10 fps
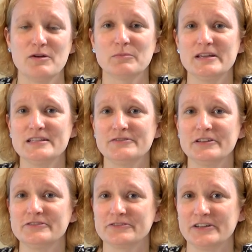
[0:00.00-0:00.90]
Please
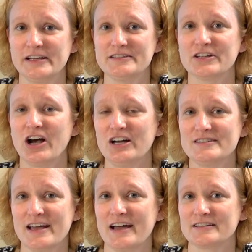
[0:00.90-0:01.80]
feel free to
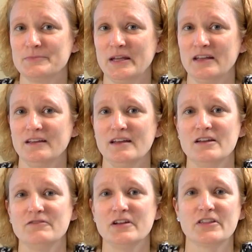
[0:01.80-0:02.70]
contact me
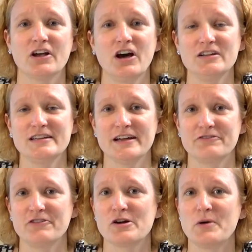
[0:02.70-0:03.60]
via the
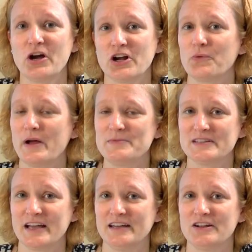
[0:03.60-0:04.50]
contact form on our
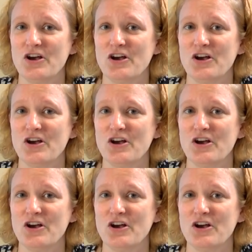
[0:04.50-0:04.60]
website,